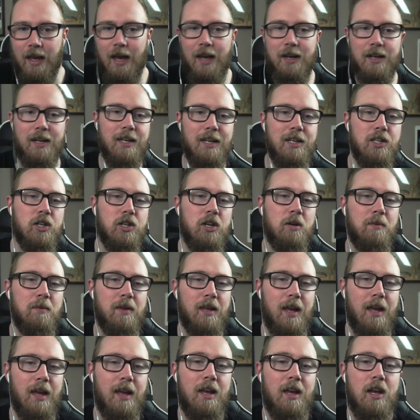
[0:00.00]
And in Top
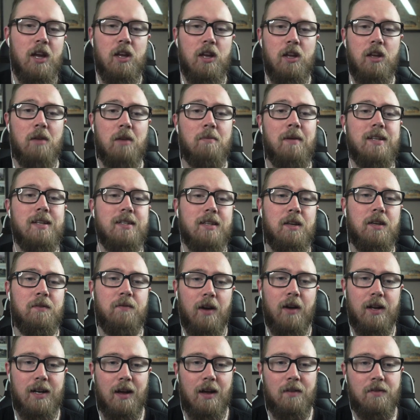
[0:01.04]
Gear, you can basically
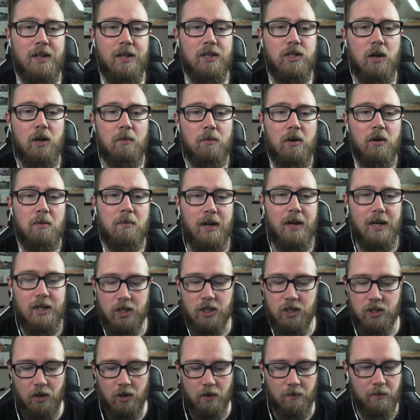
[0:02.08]
find out the top
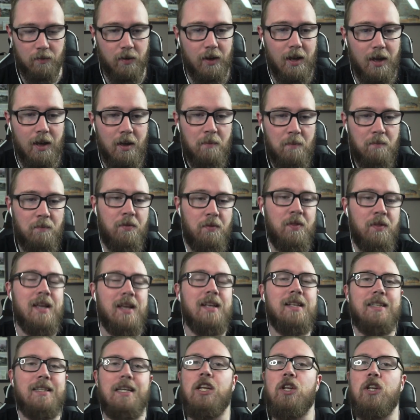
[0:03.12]
combinations of
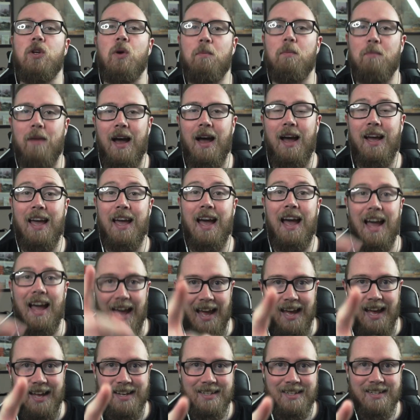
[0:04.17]
things in your bag
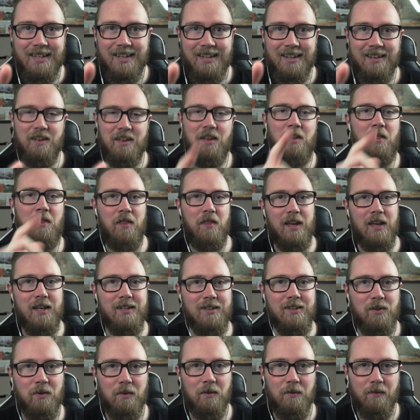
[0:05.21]
and
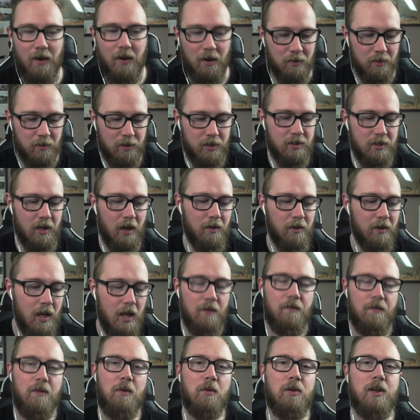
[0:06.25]
things in your vault. So
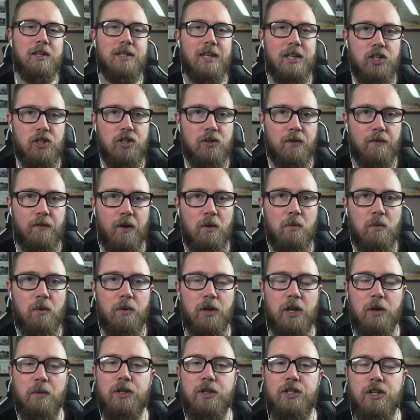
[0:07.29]
if you want to test your vault, what
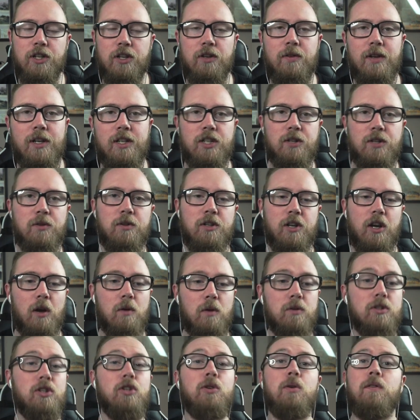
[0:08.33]
you would do is you would go
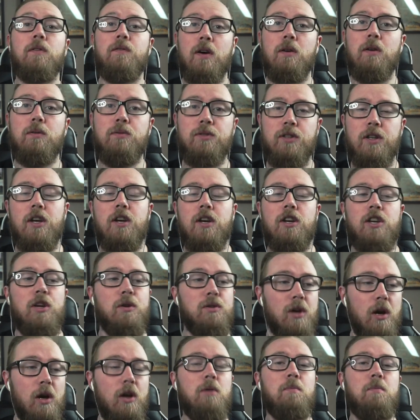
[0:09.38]
to your vault, you
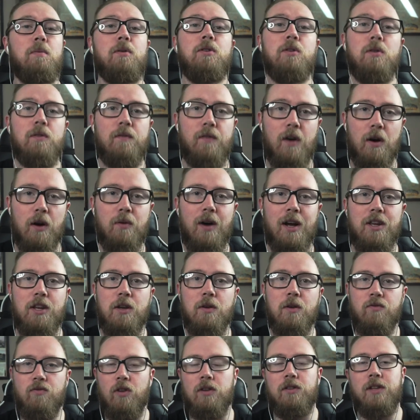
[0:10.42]
would open your vault, and you
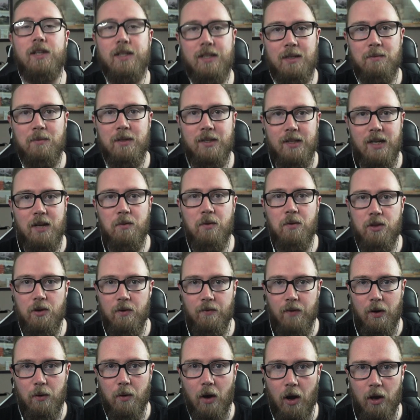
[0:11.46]
would run the SimC with your
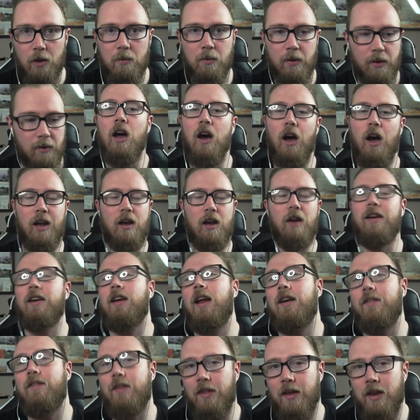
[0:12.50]
vault open. I currently
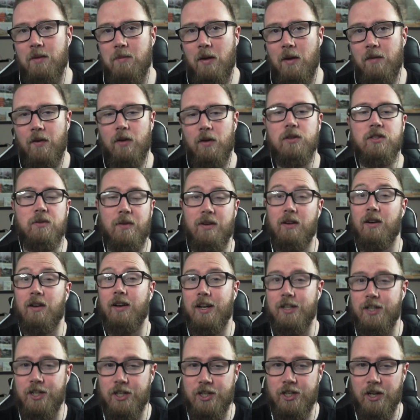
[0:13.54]
don't have anything in my vault, so I can't
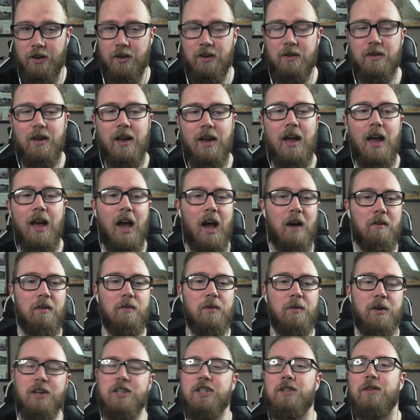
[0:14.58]
actually show you. However,
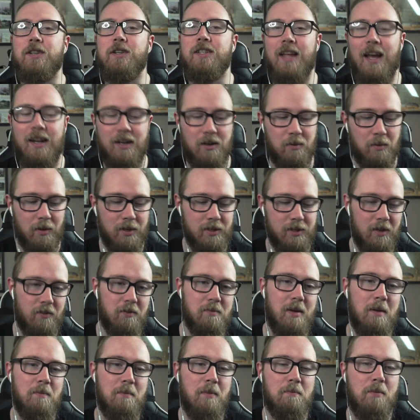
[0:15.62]
we're going to do a standard one. So
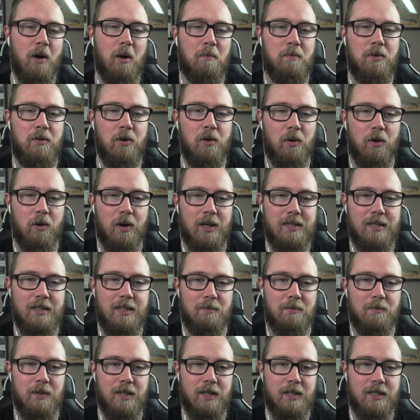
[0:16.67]
remember, pop your
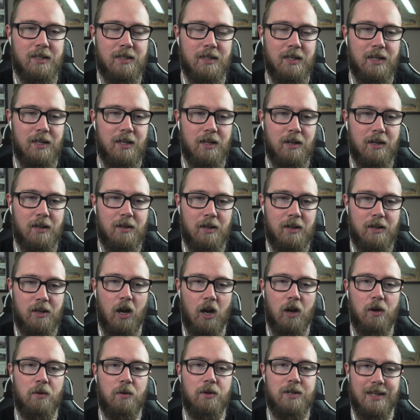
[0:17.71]
SimC
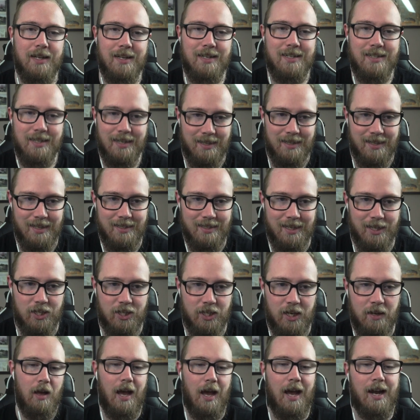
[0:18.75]
code into this section
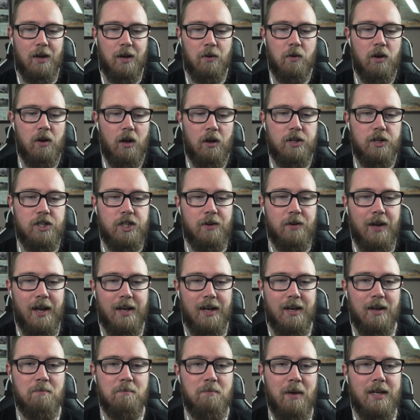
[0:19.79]
here, and it will load you
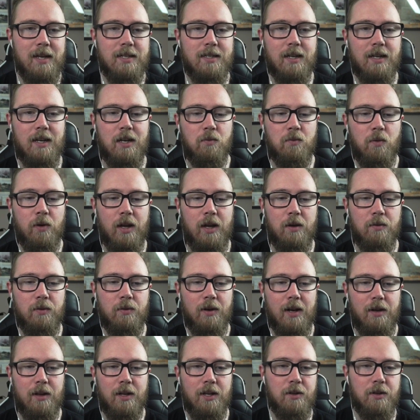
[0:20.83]
in. And basically what it will
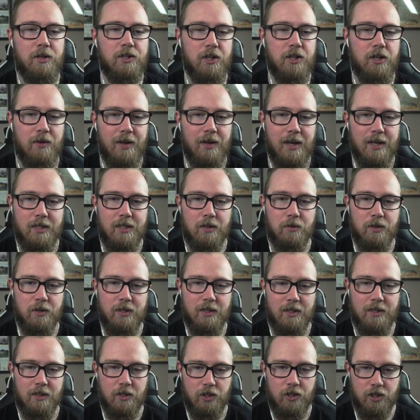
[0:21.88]
let you do is it will
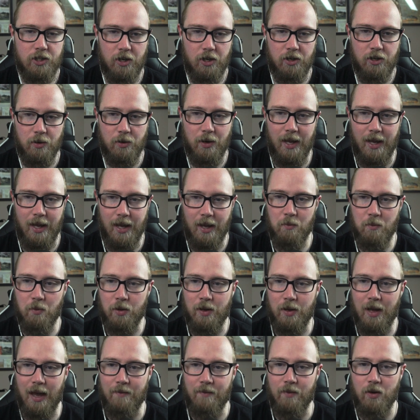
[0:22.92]
show you here what
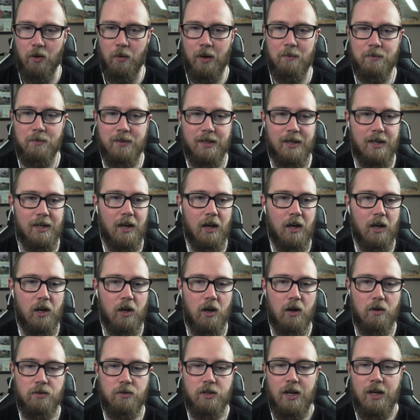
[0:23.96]
you have equipped in
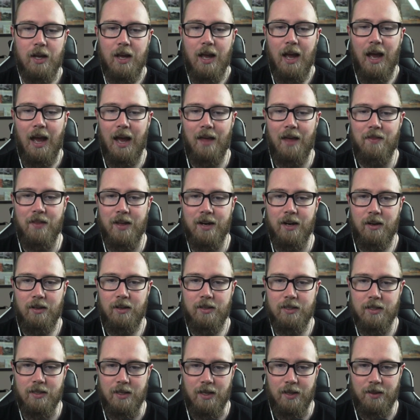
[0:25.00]
gold, and then
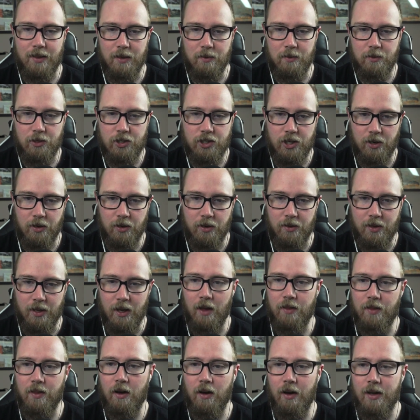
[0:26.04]
underneath it will show you the
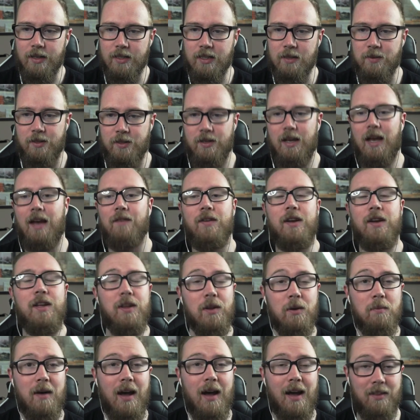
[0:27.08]
other items that you have in
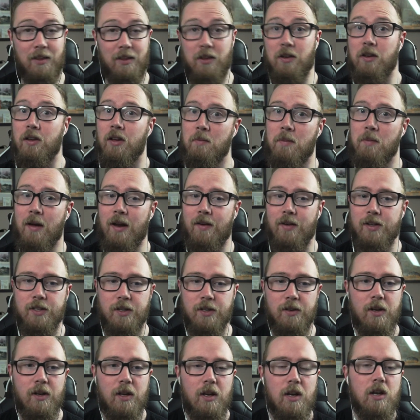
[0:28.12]
your bag that you can compare it to.